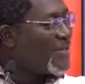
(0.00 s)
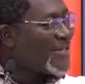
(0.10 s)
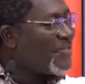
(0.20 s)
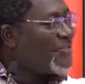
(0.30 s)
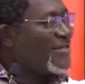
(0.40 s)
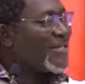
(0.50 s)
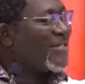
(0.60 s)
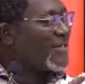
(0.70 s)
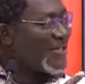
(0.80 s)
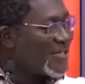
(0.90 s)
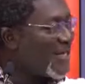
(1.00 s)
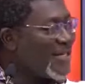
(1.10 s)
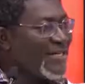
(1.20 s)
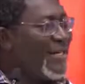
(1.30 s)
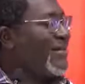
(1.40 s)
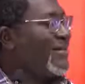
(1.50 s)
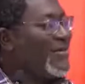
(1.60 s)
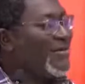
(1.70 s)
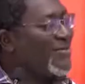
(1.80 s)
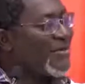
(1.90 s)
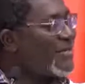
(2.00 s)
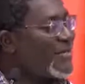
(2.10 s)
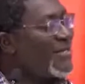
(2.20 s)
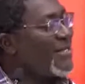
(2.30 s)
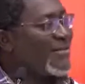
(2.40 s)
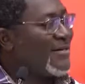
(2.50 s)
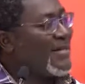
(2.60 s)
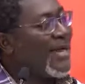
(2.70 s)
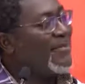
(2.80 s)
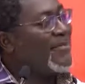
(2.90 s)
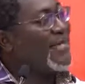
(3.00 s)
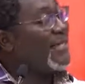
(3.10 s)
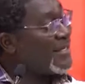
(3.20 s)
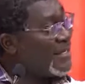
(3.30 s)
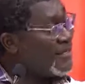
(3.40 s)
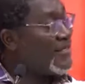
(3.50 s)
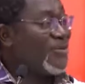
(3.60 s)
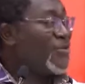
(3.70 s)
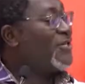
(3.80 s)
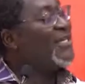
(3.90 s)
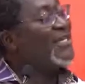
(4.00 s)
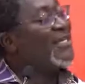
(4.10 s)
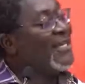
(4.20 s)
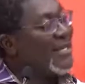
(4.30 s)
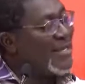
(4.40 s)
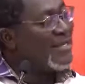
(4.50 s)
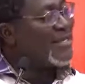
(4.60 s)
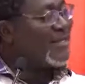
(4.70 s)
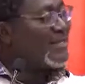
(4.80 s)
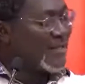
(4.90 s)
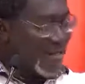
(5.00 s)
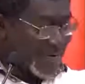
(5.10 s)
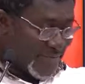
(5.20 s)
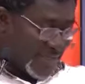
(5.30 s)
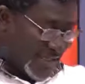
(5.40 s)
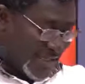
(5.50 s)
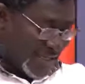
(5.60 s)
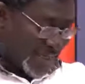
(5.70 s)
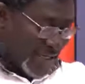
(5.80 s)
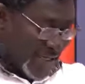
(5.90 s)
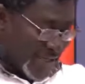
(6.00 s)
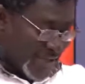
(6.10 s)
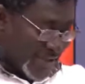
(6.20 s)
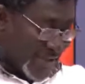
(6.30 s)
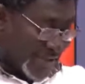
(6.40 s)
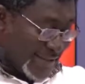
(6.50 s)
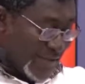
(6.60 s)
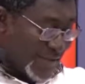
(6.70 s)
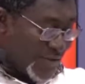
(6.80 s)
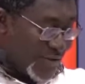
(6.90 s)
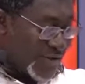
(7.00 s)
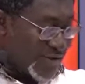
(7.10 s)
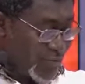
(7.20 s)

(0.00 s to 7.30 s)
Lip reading: is interest, there is agenda, there is all these things that are happening, and there's opportunity, and these things are coming together. So those are the